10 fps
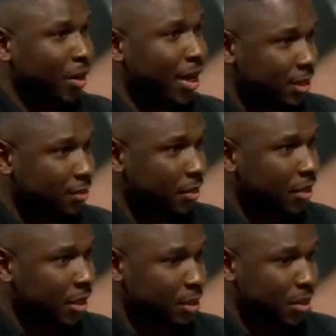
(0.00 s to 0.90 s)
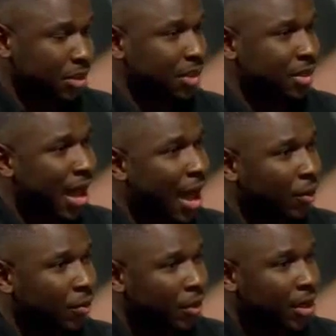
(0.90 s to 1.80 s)
your placement, especially
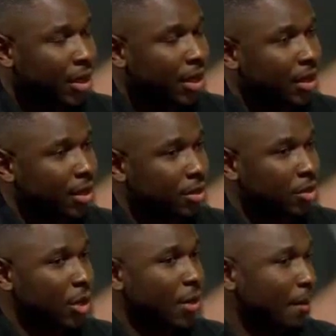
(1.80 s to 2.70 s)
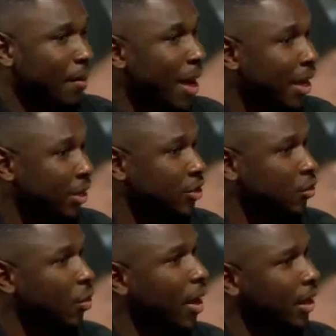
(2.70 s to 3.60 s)
now, you know, at my age,
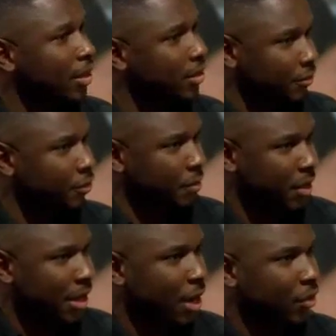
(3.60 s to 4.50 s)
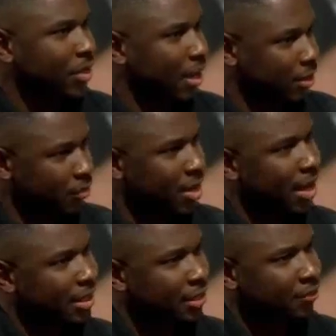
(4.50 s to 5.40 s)
is quite easy for me now because I can
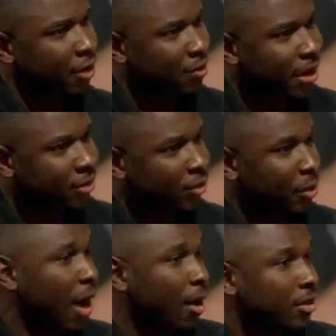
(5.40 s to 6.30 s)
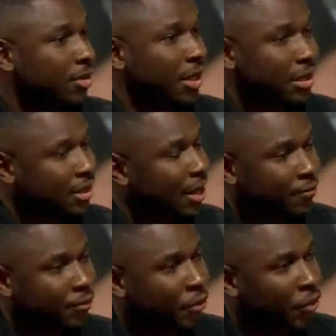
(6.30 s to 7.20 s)
really identify with myself, but I can't say the
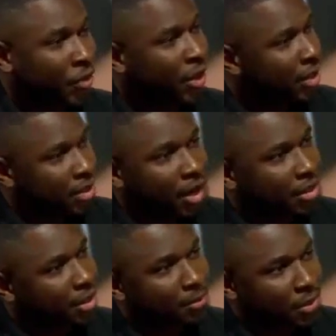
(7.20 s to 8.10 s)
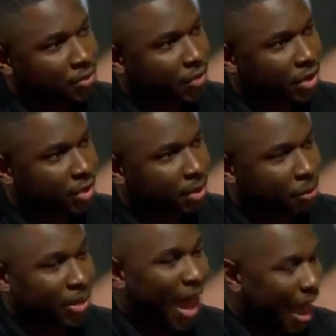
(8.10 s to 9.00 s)
same for younger siblings, for example.